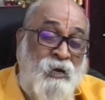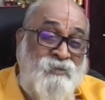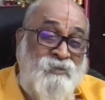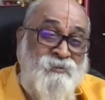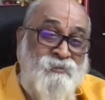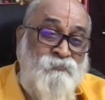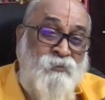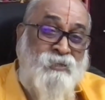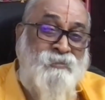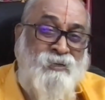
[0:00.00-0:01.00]
Master's
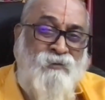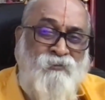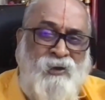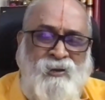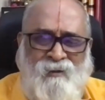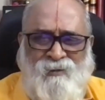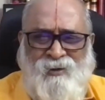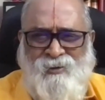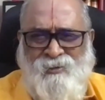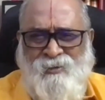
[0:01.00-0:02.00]
words are
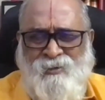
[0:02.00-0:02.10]
final,